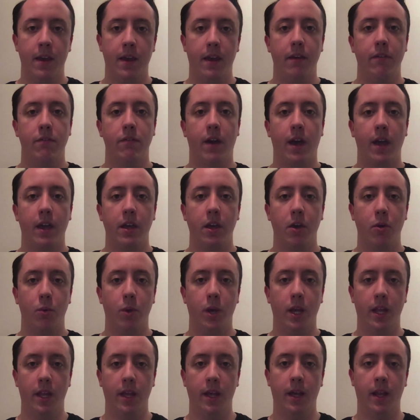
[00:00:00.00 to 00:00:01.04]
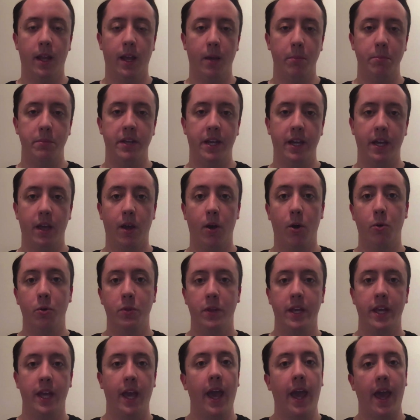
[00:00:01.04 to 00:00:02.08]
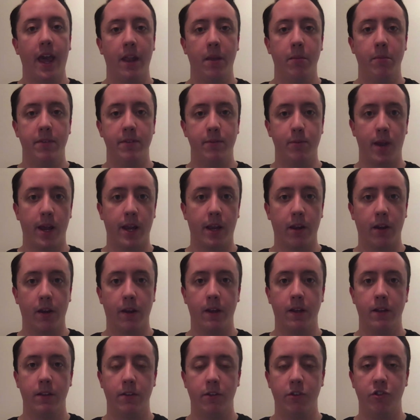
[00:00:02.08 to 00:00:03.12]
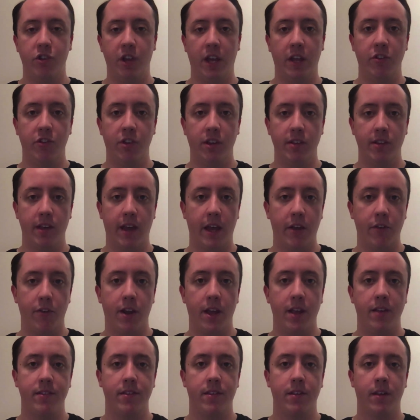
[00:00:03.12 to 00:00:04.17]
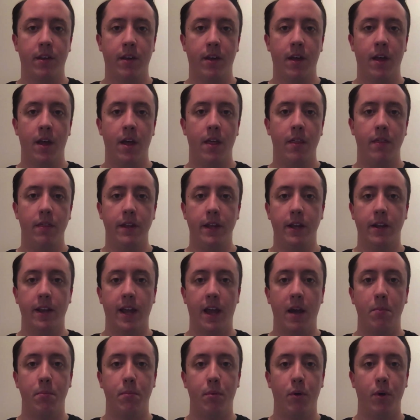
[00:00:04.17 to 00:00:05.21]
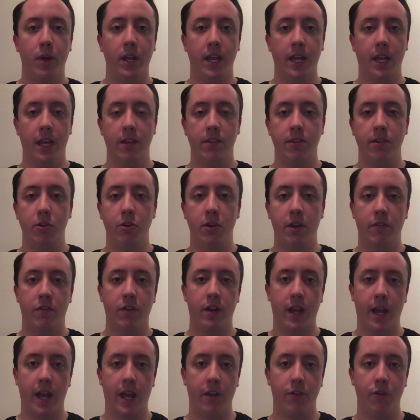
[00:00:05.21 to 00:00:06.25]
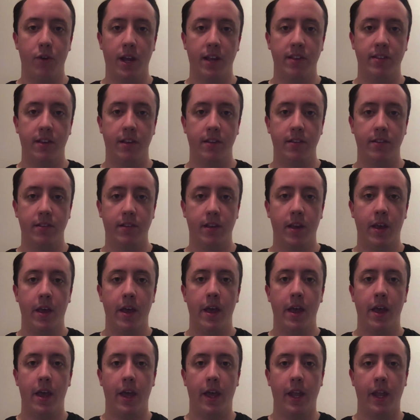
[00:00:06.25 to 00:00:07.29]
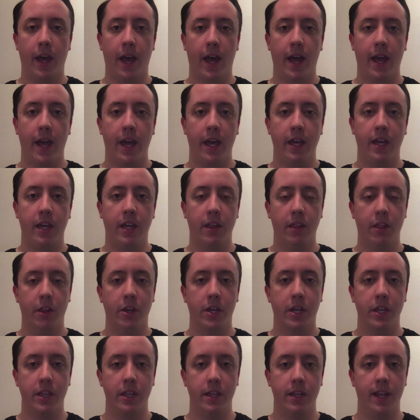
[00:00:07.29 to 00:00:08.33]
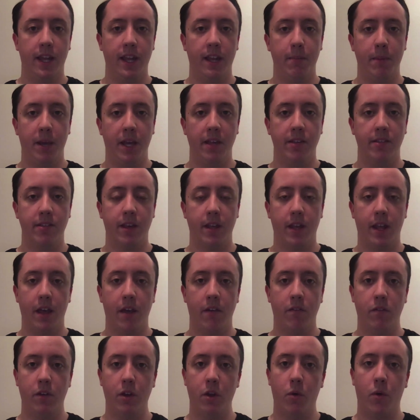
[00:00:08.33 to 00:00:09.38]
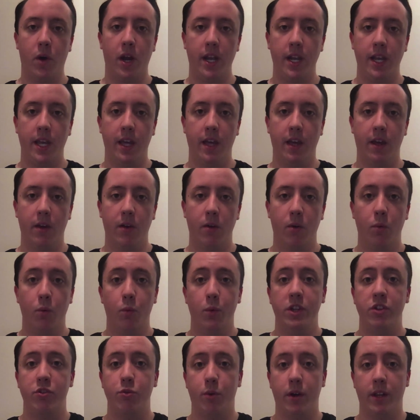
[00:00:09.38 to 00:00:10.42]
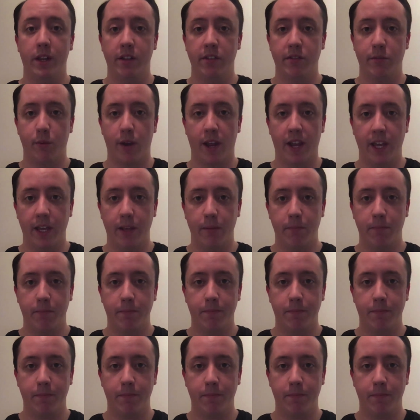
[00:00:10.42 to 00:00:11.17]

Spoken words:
If I go in and update only Adam's record to change his address, they are now pointing at two different addresses, and I can look at the database and have no idea which one is right.